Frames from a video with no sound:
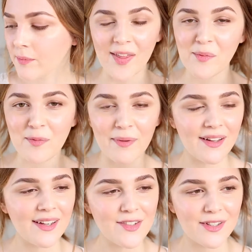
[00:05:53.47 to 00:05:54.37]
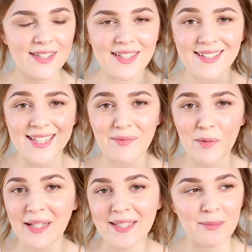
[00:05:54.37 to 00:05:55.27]
And then with my trusty
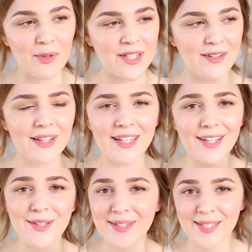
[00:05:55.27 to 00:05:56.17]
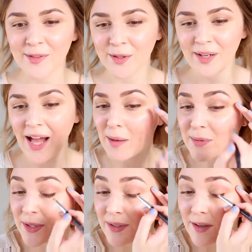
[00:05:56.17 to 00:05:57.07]
Sigma blending brush, I feel like I use this for
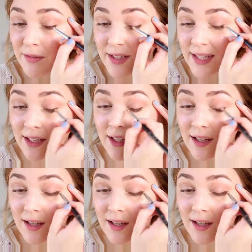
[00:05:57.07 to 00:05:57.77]
absolutely everything.